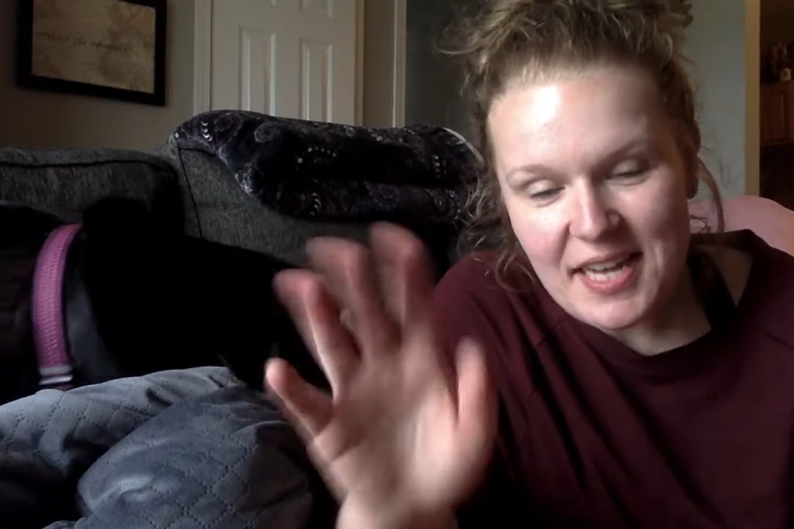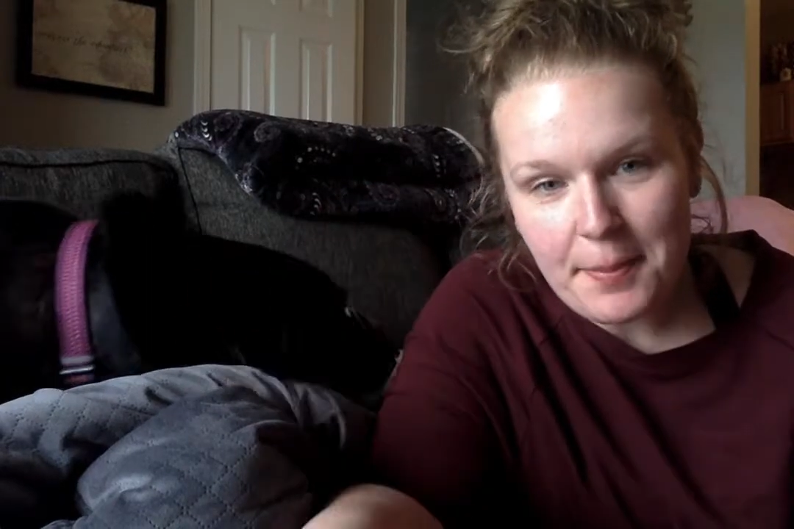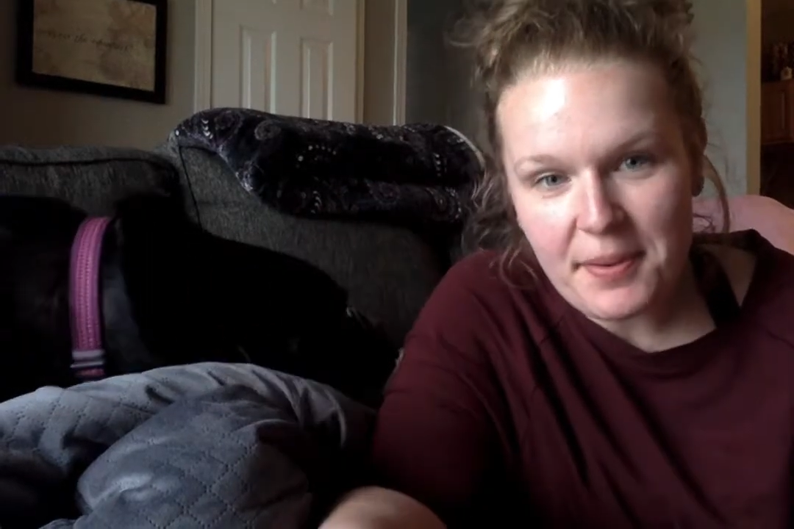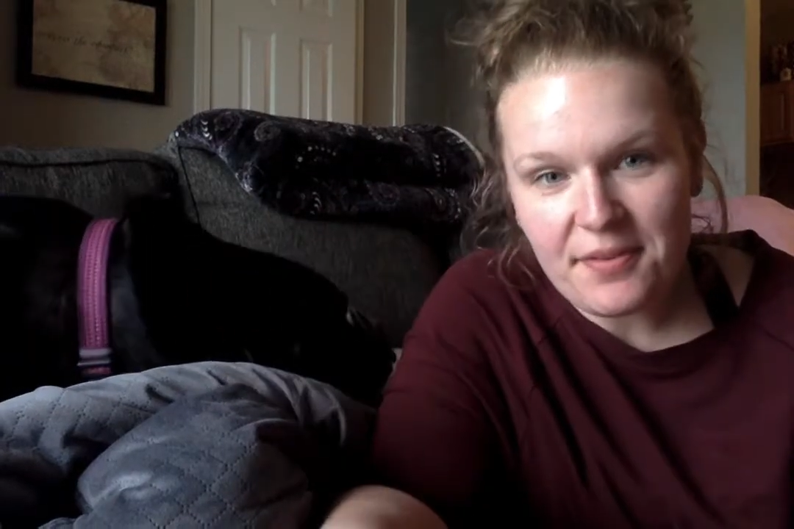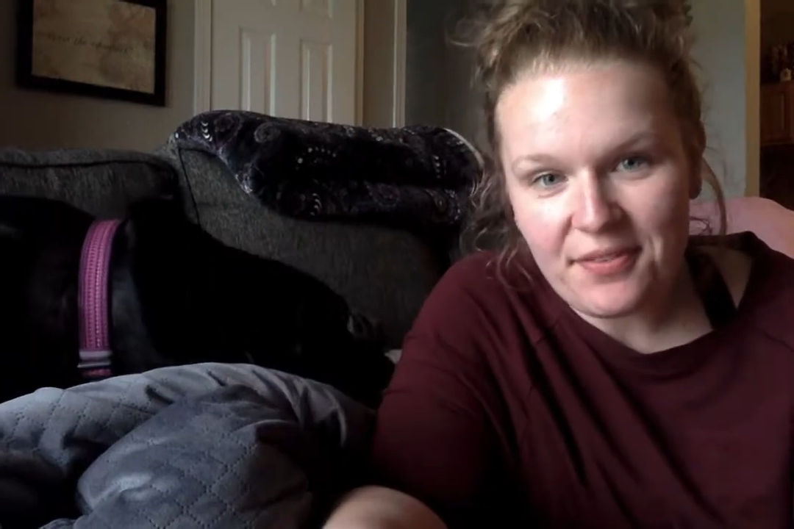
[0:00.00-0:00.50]

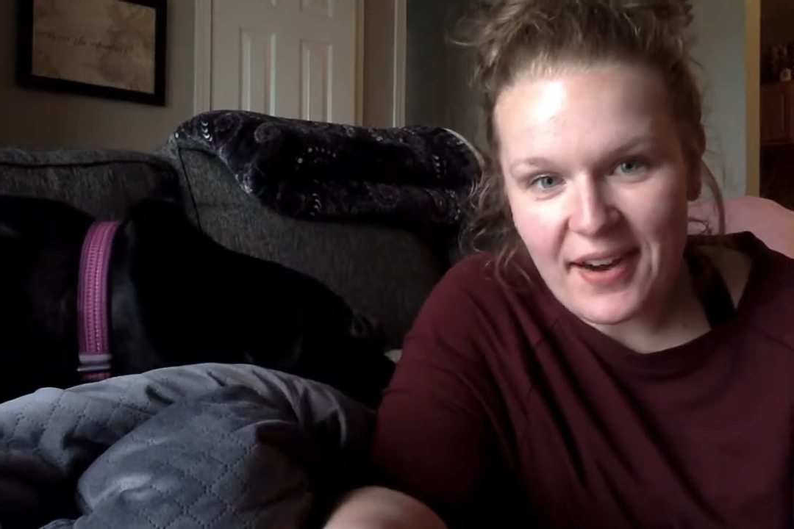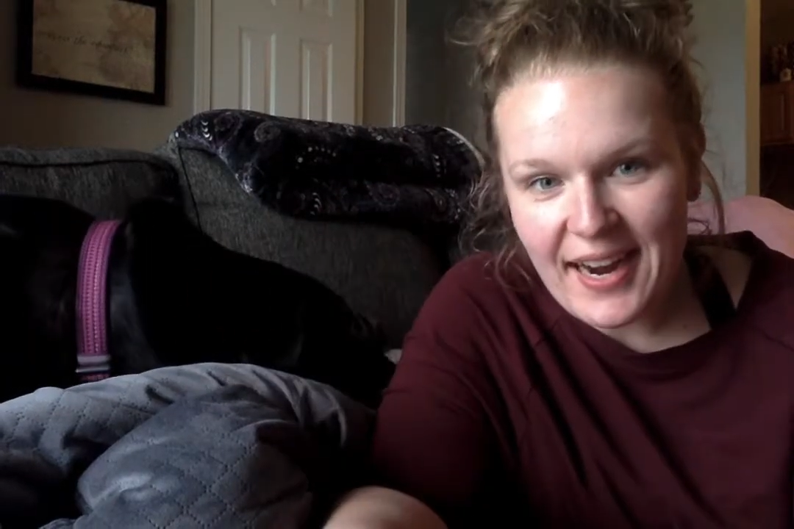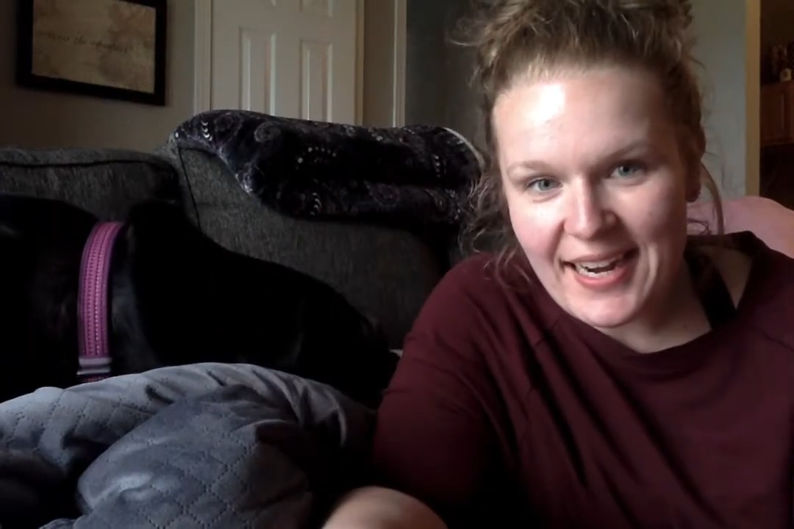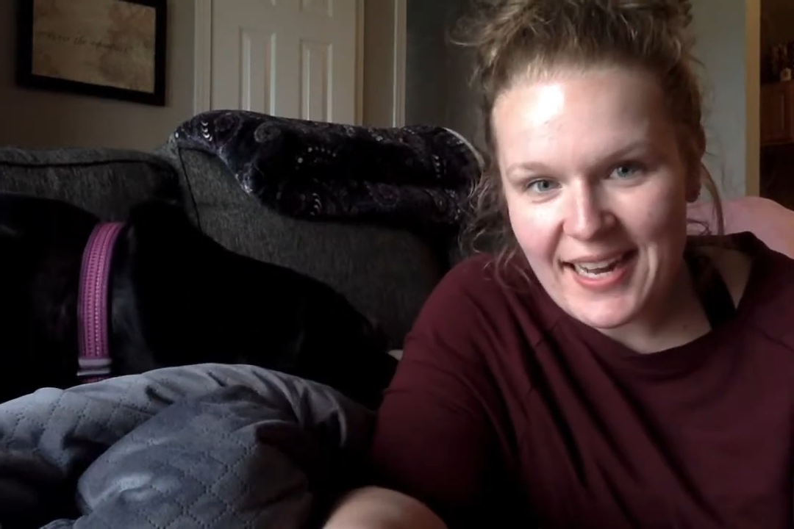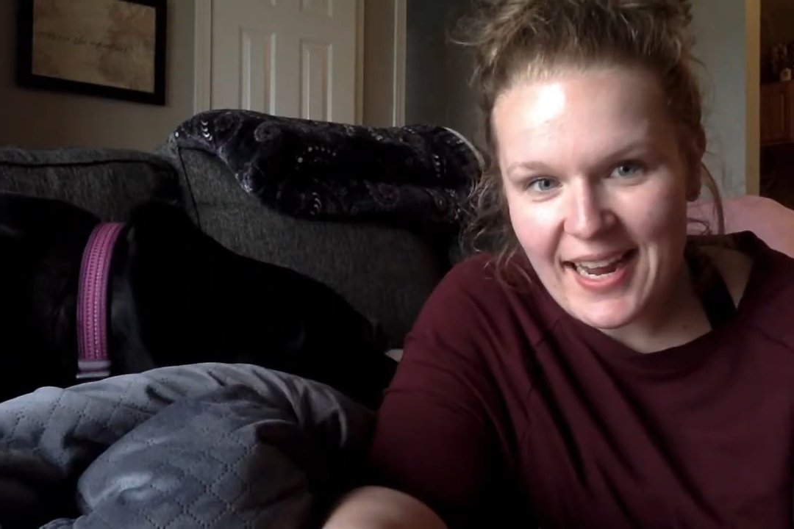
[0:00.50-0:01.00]
Happy
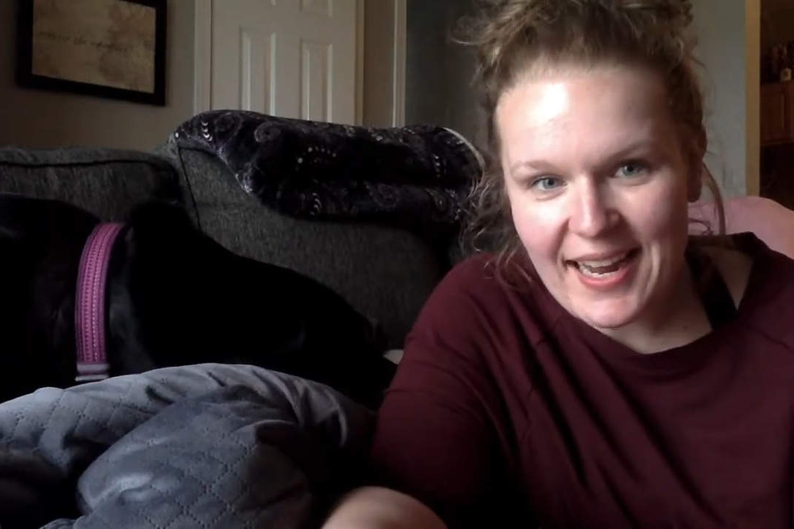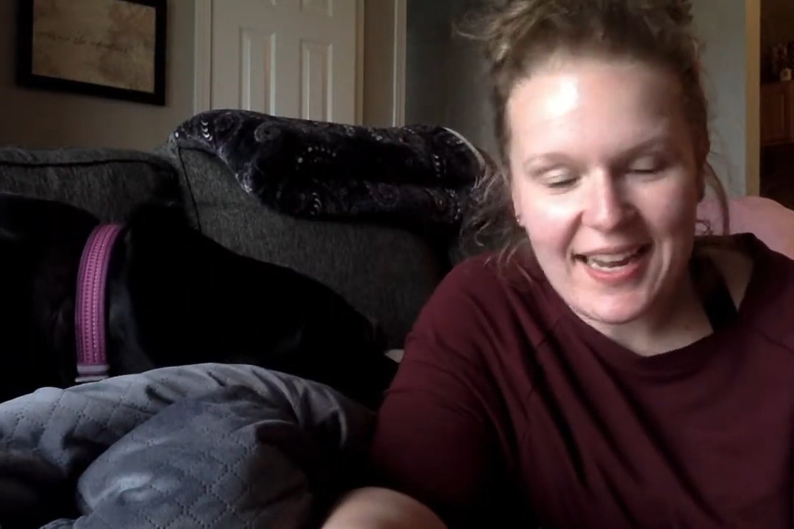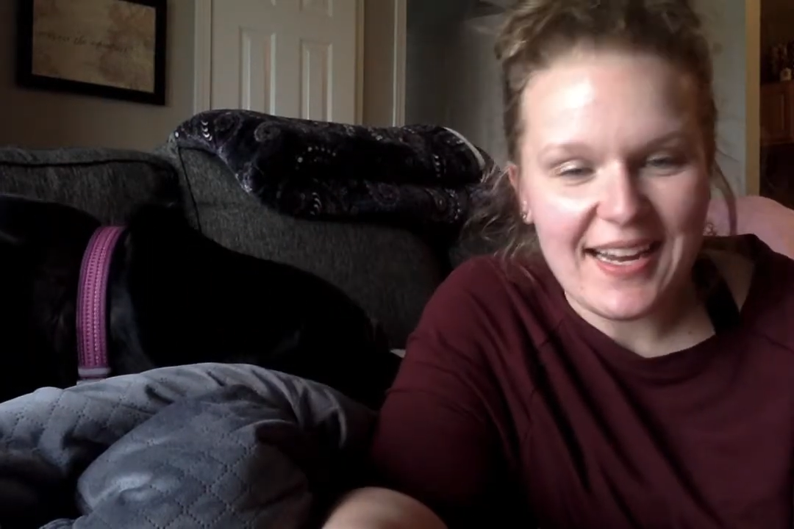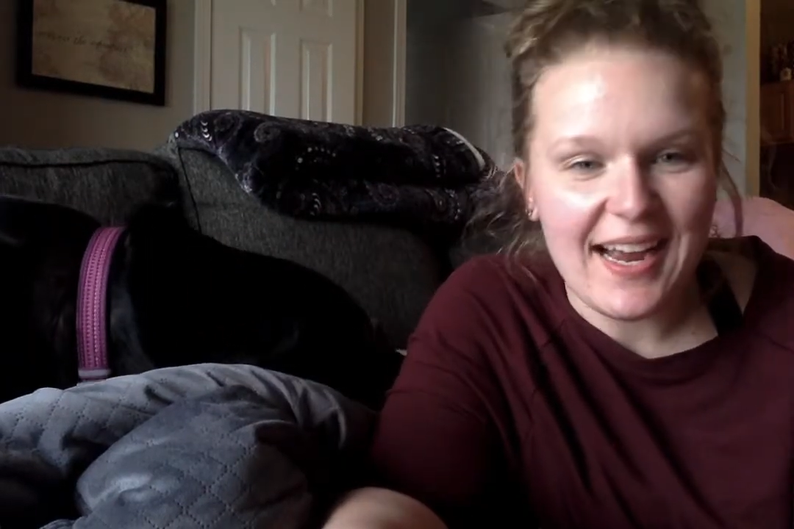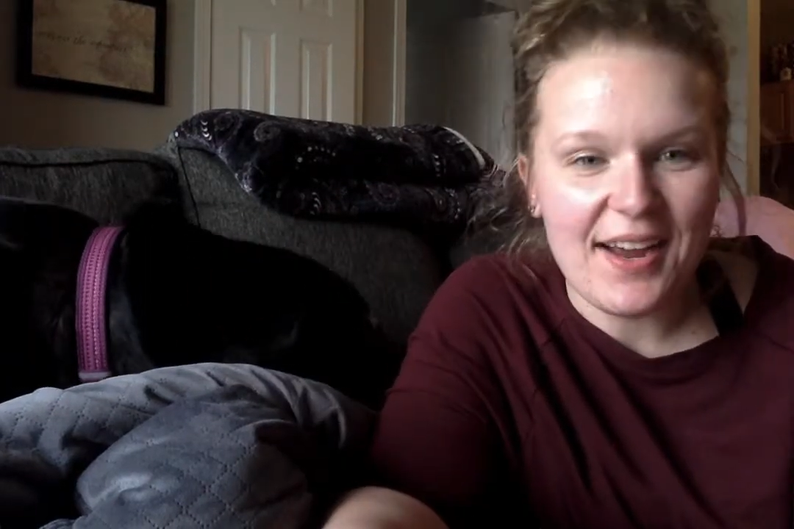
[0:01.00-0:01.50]
Friday.